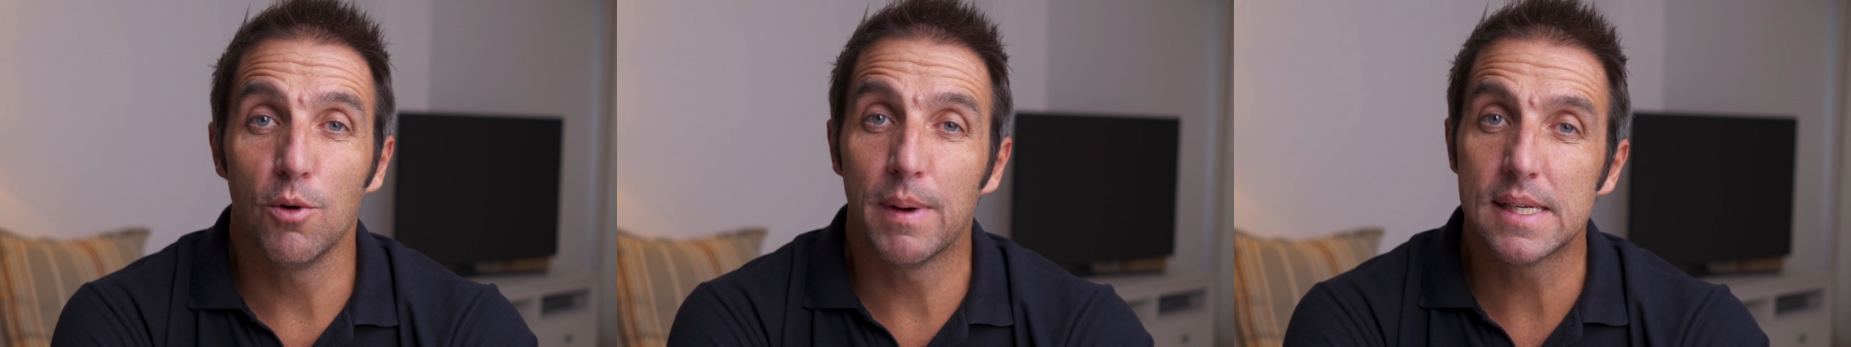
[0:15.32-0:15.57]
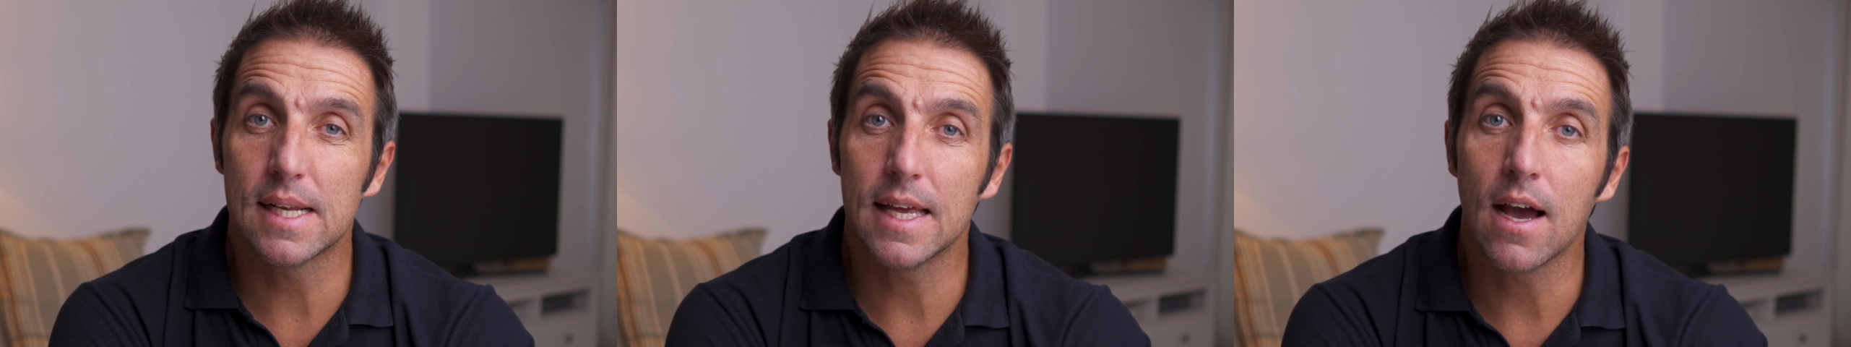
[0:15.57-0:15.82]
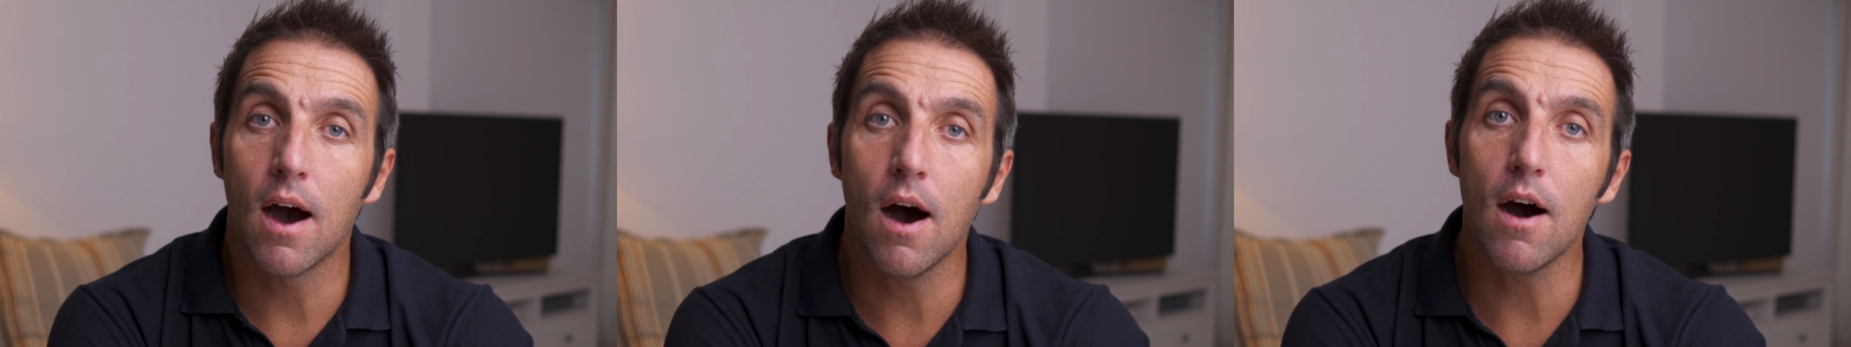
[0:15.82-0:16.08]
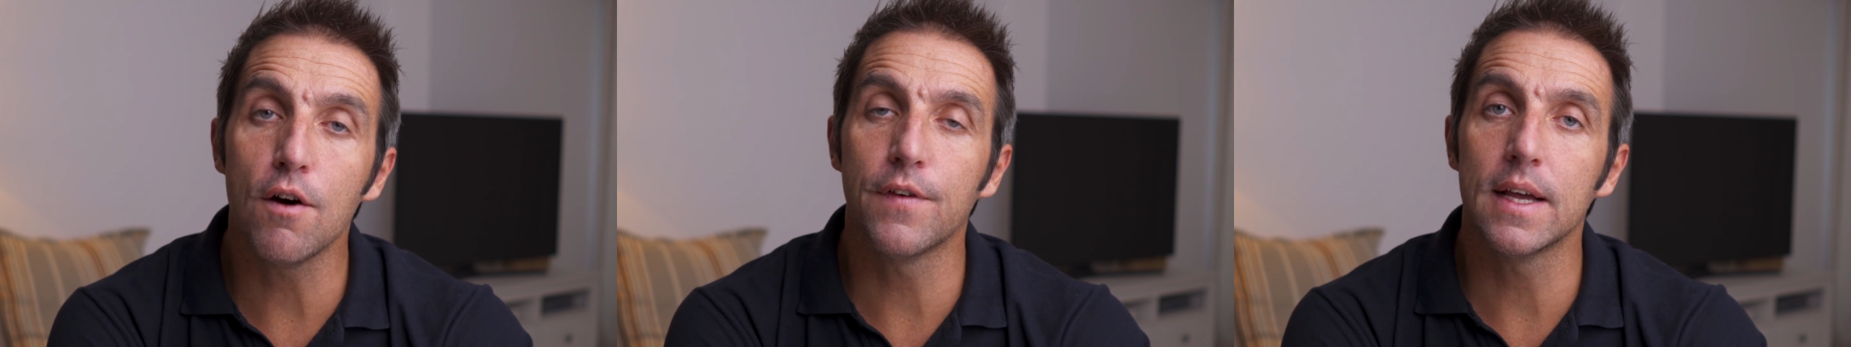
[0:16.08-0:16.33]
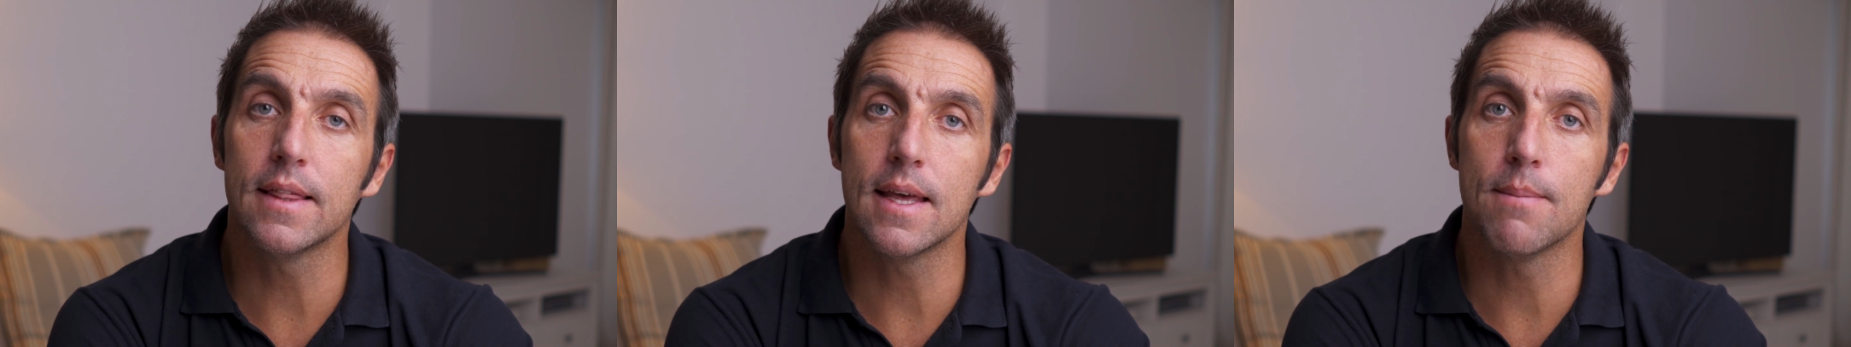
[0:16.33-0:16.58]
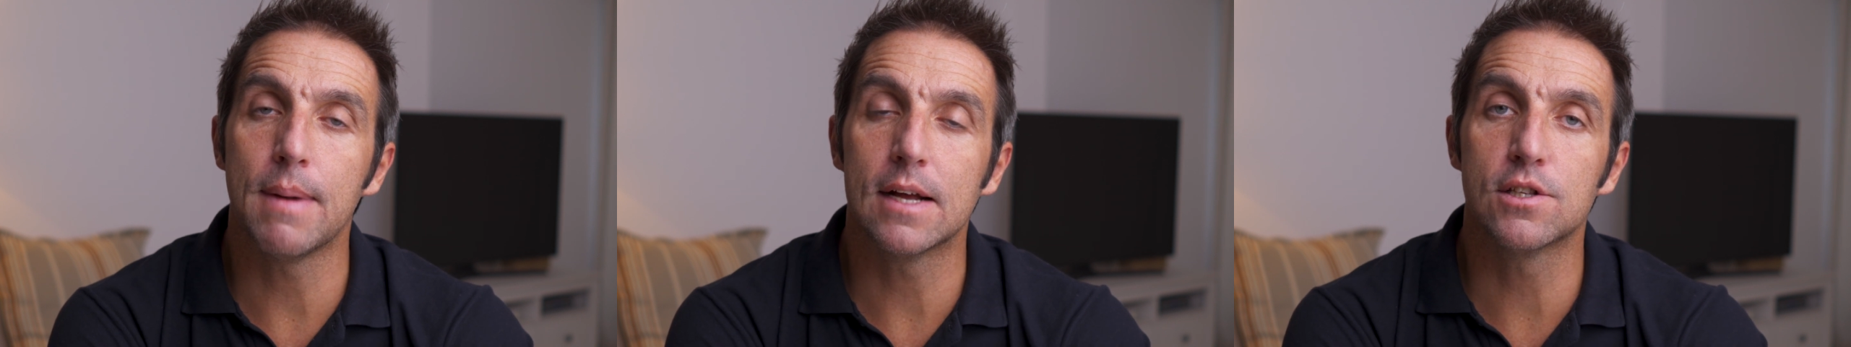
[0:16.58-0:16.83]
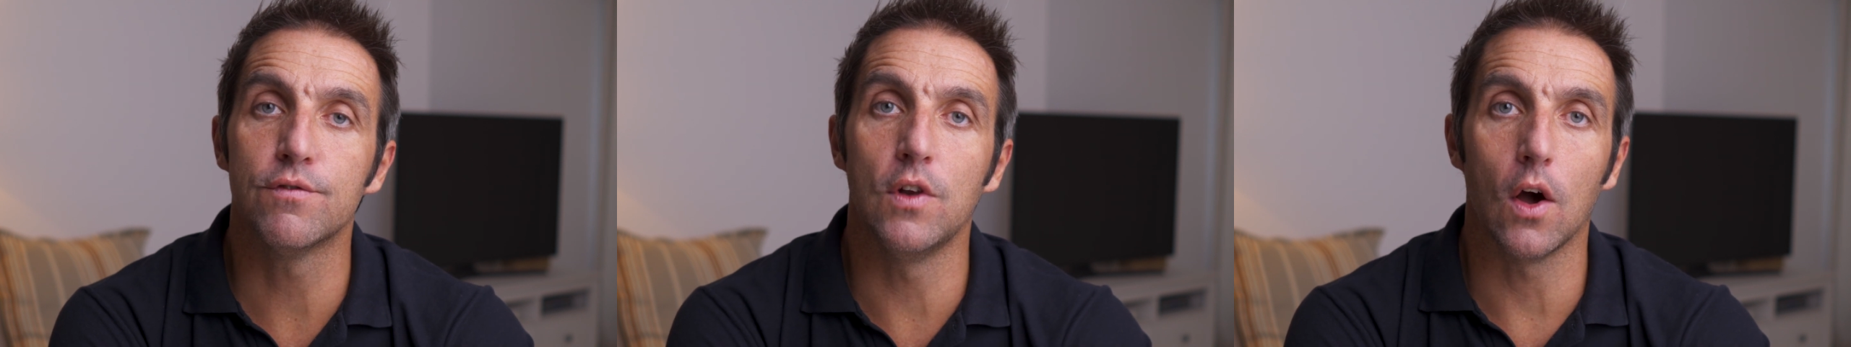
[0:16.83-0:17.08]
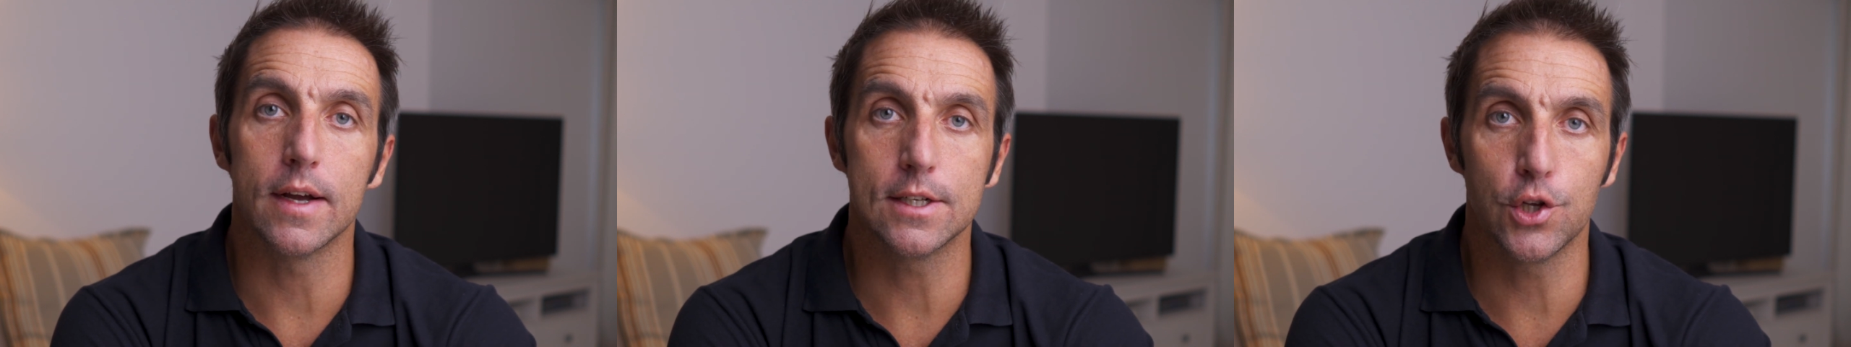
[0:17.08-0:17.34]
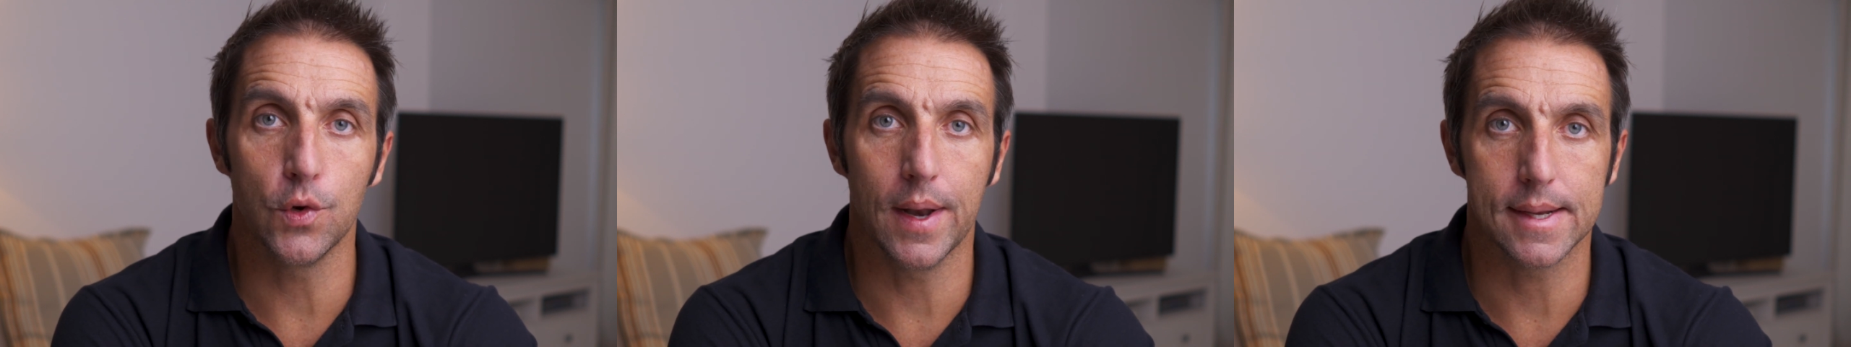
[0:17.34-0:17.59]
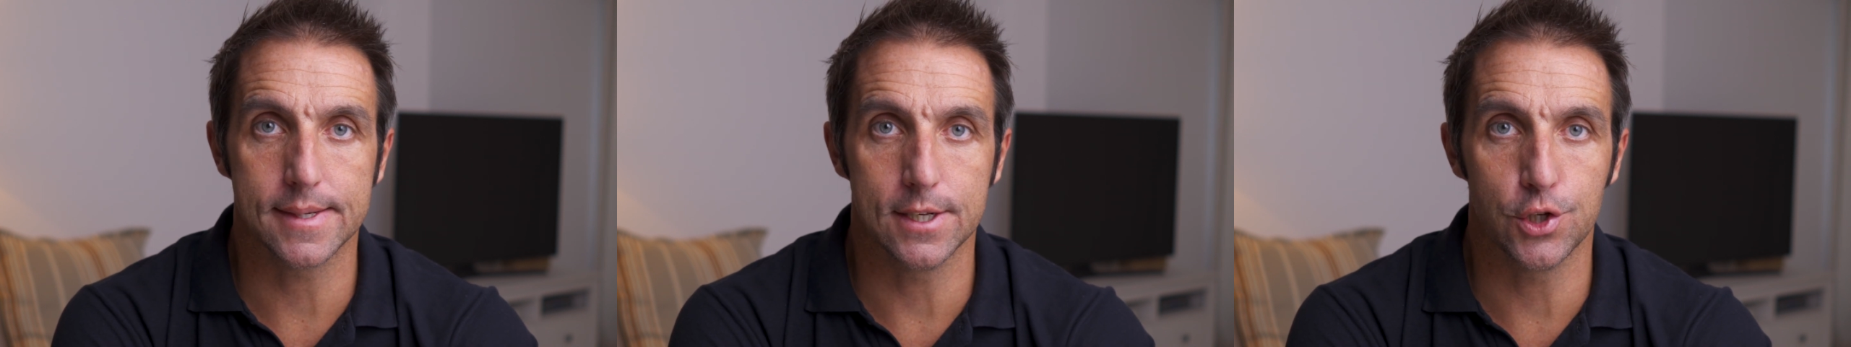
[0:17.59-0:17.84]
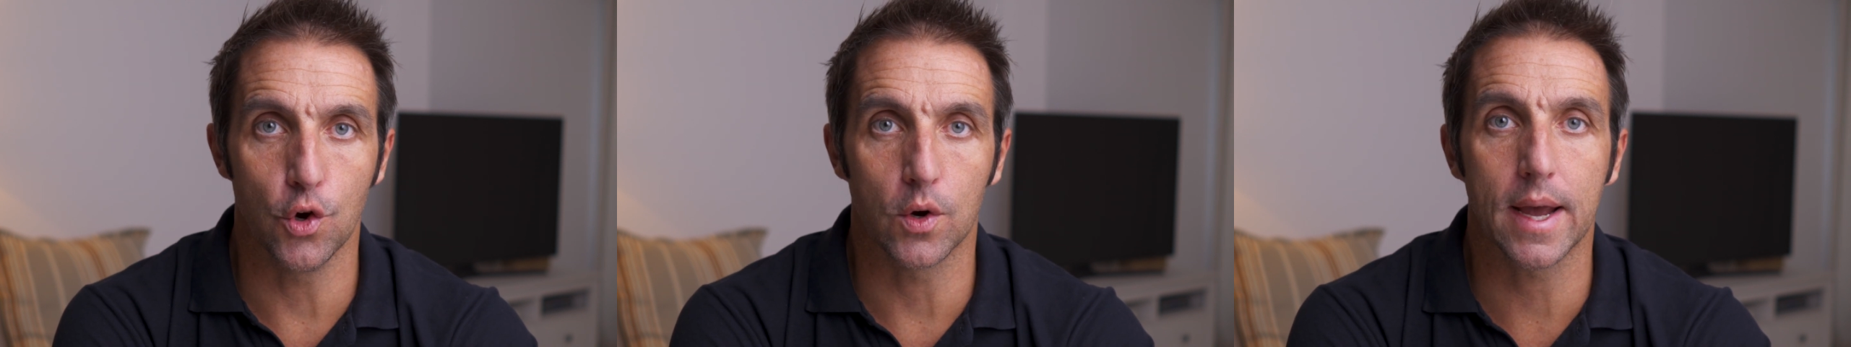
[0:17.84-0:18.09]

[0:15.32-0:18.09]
you're basically halving the amount of light you let into your